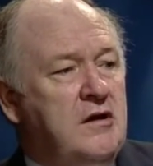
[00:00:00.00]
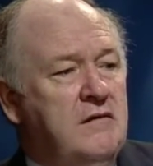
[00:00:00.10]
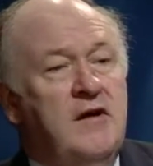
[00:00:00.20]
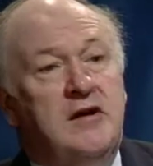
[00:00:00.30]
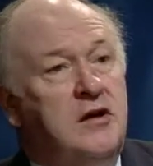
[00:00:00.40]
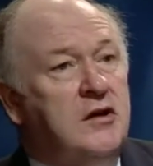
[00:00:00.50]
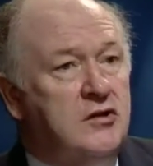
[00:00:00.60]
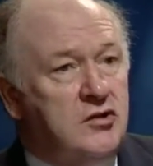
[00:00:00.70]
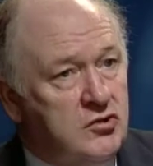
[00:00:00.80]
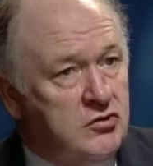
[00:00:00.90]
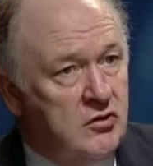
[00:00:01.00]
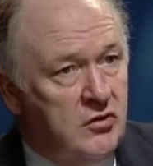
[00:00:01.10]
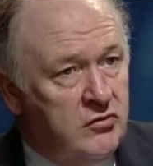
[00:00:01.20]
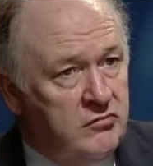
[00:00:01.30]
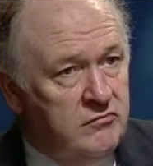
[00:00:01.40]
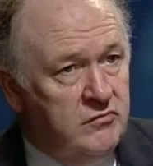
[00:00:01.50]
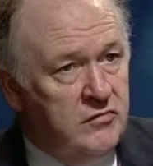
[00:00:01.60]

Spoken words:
funding conditional on